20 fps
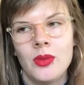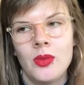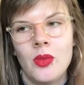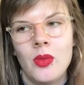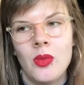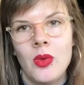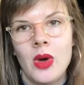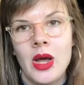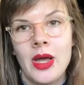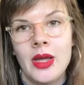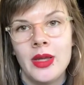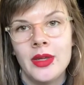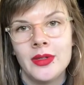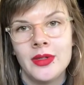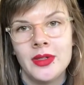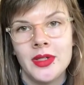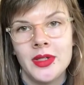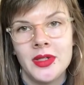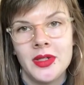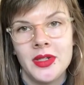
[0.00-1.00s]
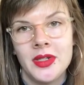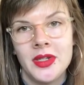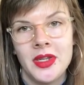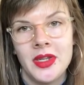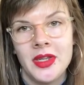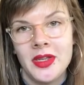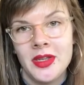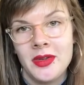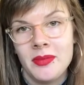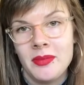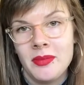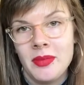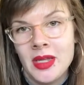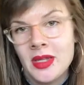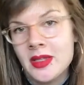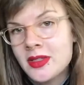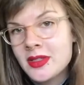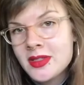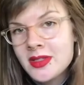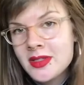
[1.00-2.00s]
what it
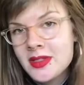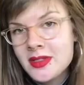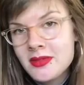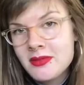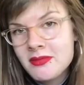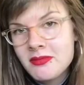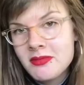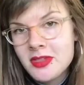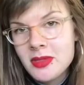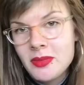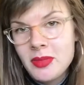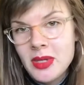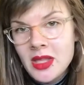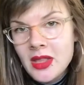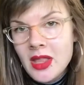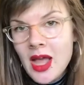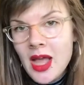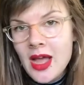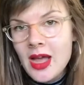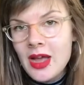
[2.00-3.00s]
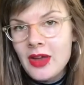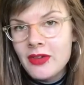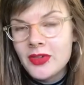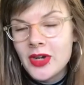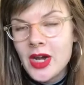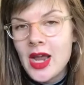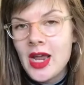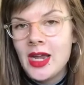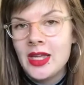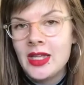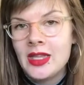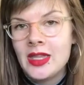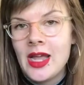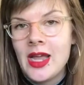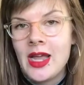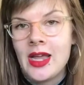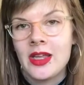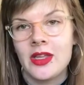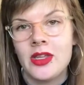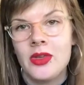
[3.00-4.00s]
means to be alive, right?
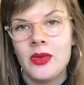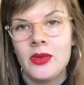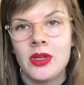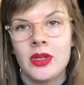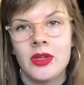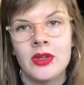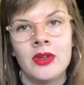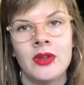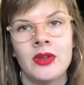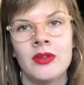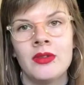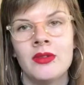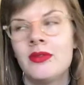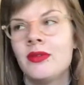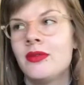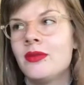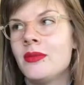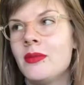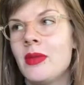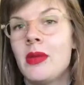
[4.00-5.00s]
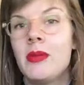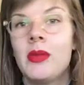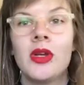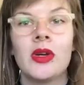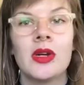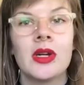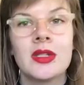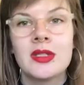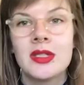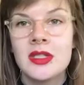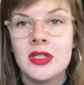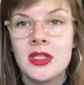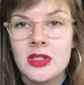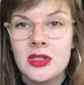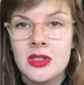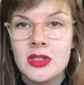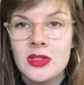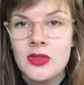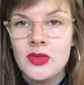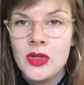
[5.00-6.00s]
Like, you can, maybe your
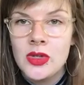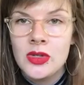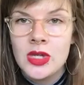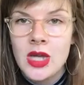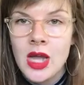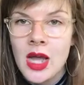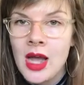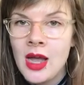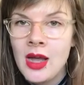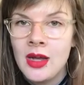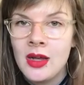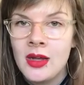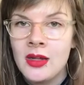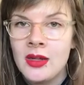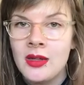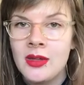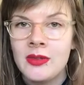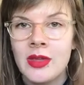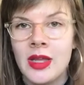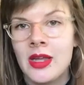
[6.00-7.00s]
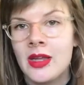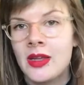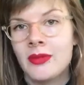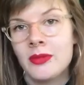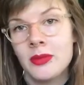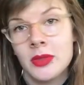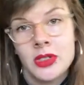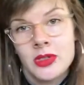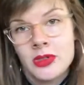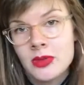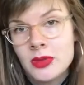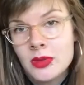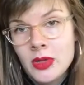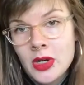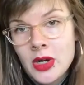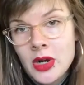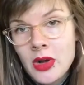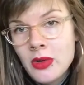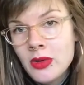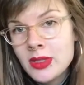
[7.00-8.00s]
existence is futile, like, which, you
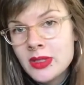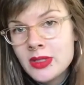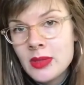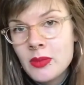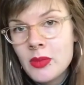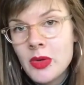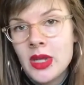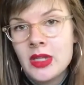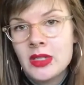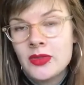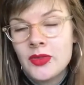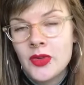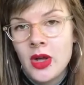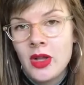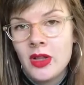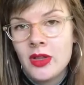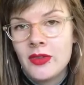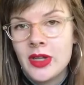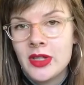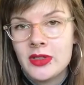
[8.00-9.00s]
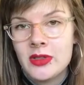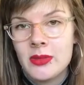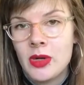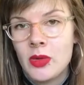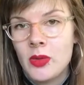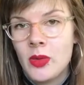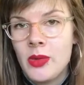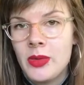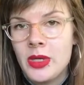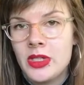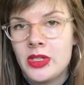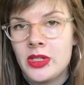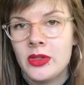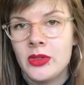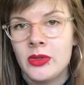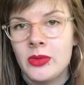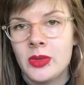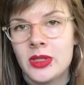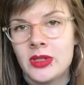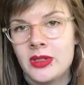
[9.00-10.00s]
know, in some ways for all of us, no matter what we do,
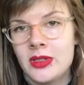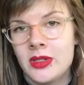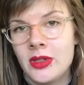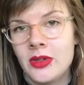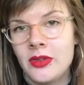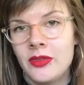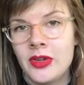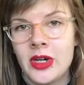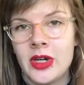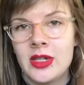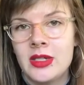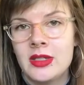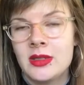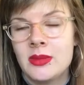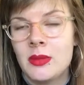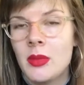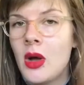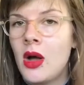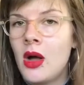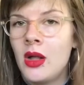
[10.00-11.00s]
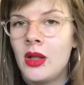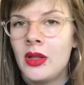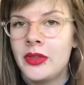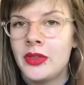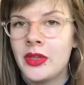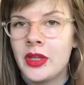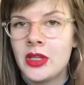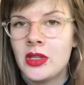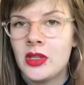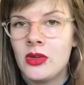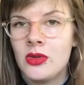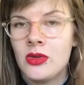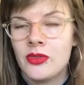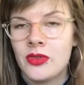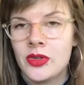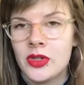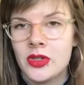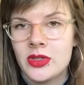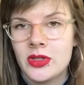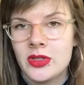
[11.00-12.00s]
we're still very small in, like, the
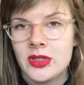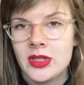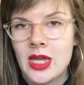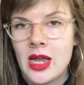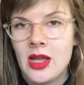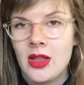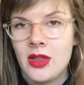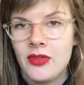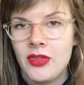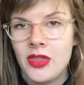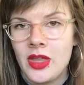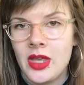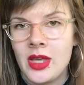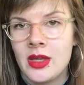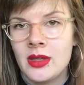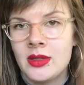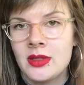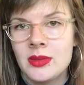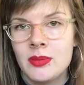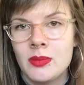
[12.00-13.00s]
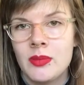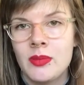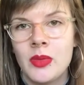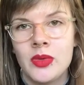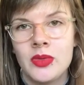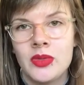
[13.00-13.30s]
universal scale of things. Most